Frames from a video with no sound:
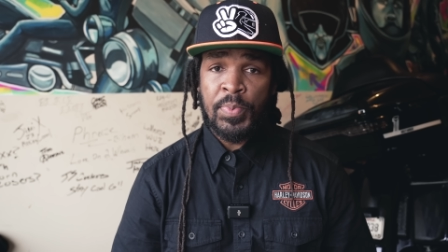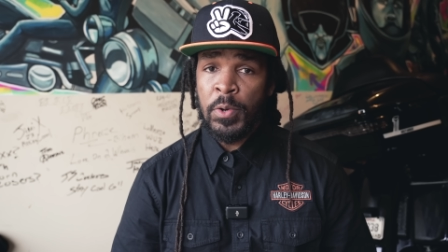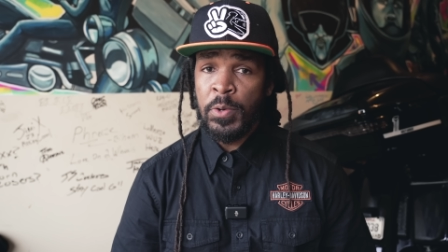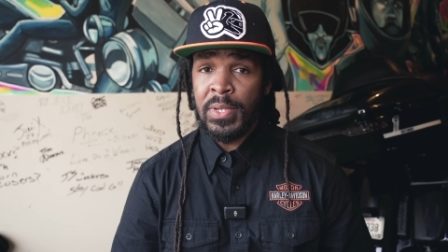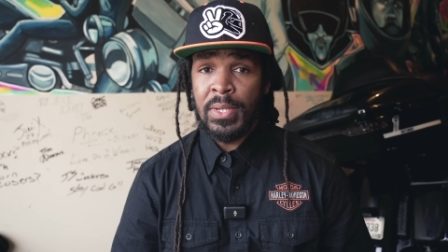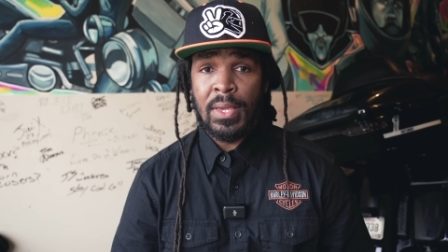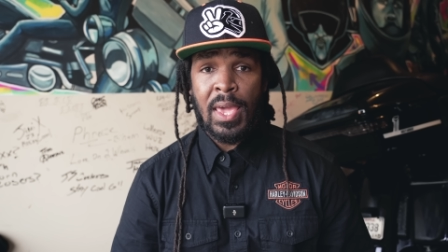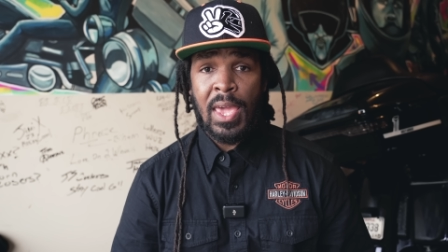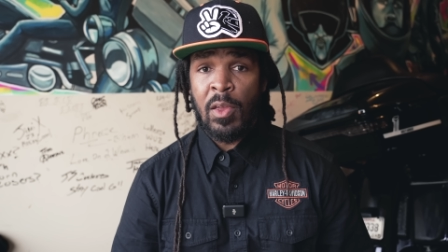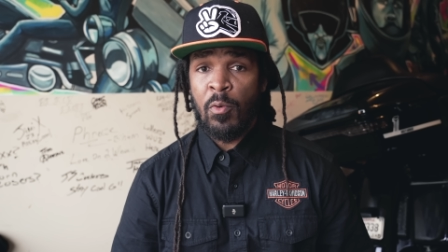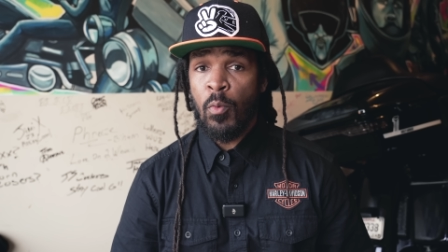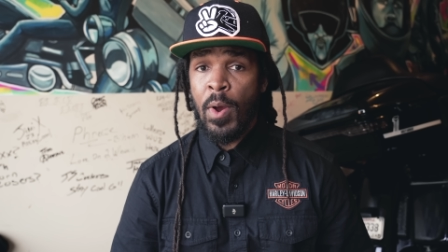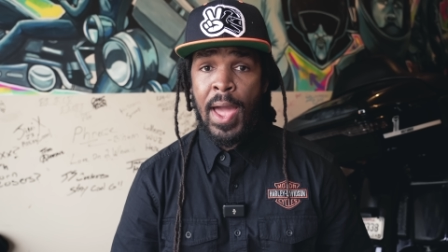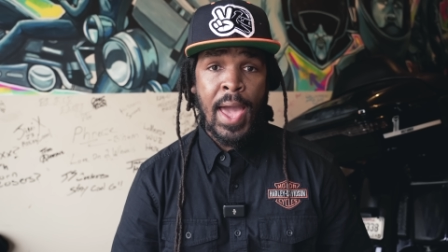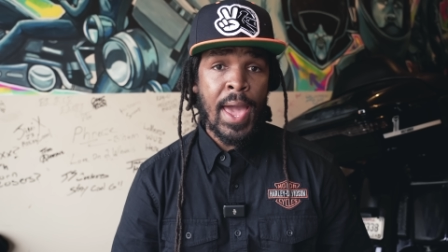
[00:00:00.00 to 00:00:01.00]
person can't
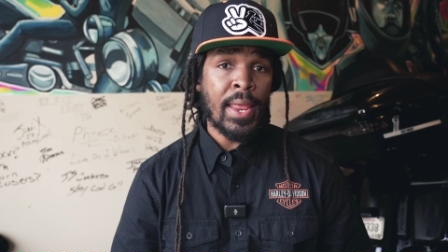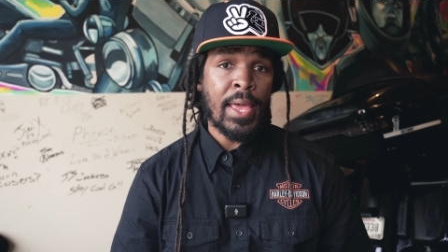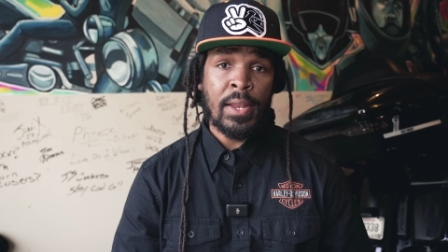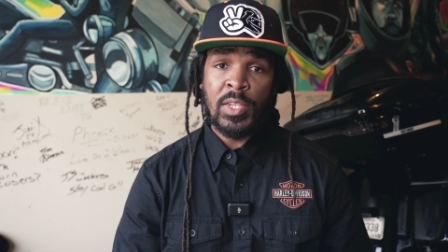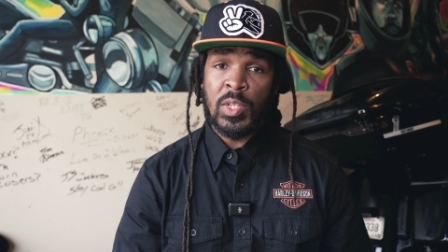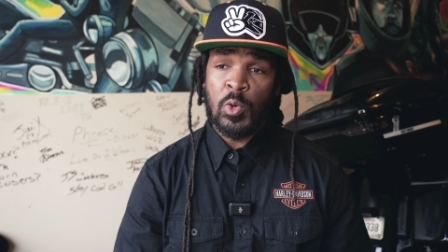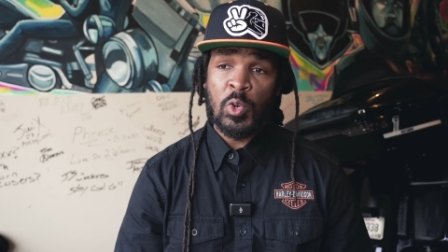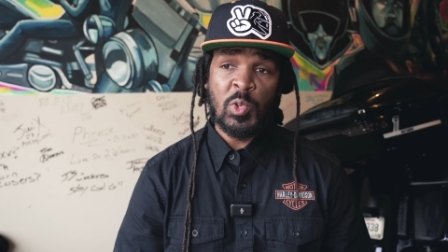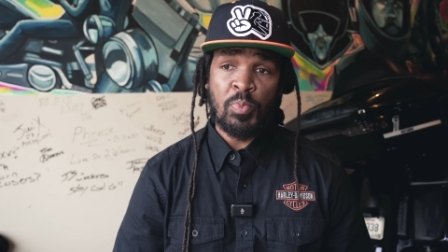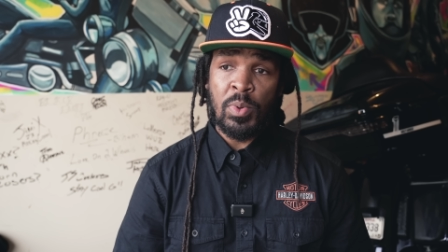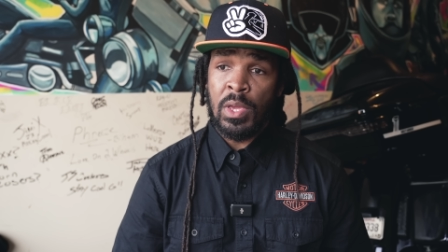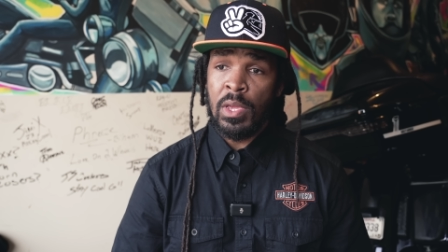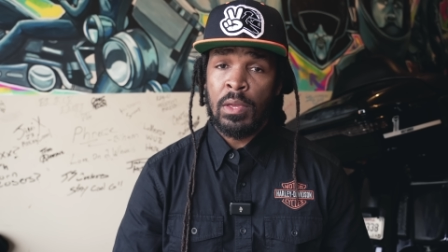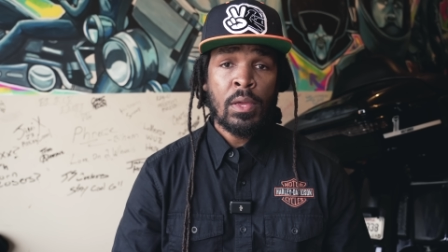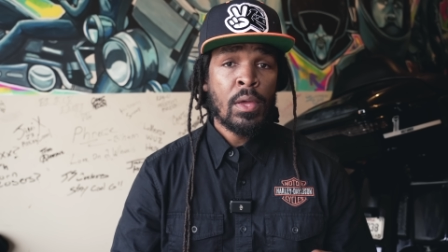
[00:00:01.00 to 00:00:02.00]
ride at a certain
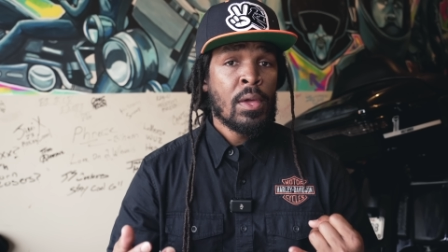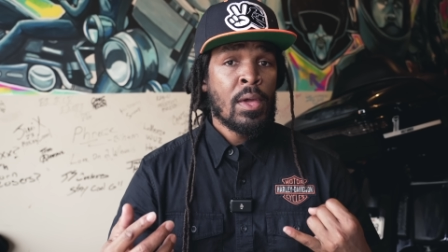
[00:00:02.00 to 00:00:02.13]
speed,